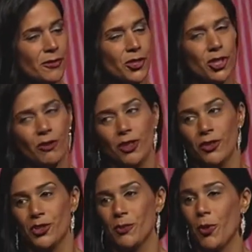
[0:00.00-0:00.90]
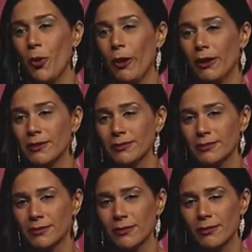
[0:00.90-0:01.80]
for showing your support,
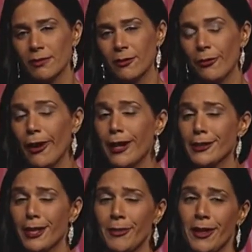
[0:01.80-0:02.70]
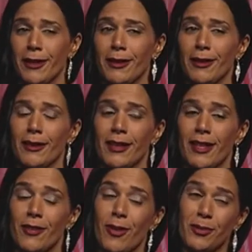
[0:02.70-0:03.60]
for asking me
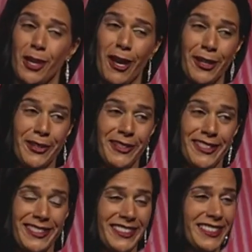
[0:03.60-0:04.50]
if I'm tired.